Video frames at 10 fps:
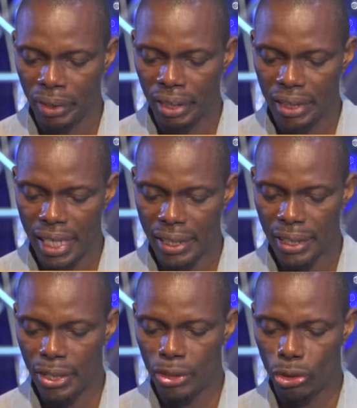He said,
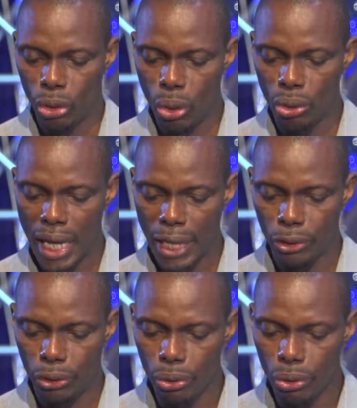so that
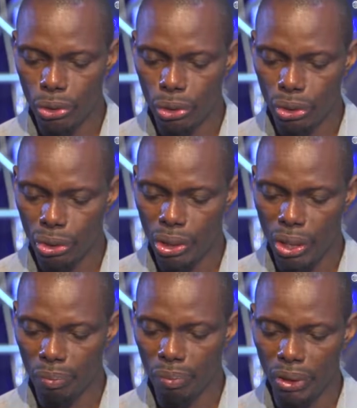you should
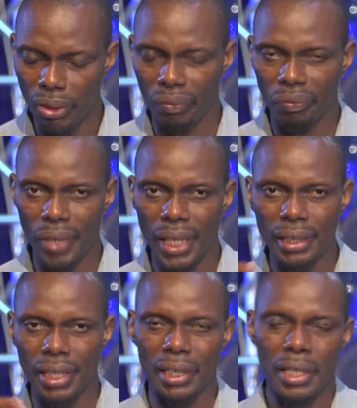not be
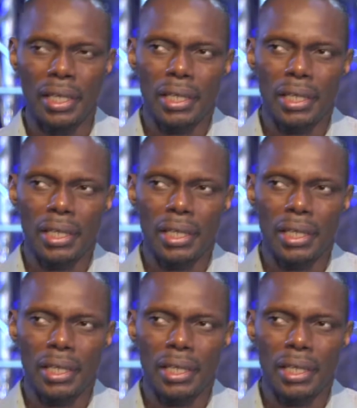offended.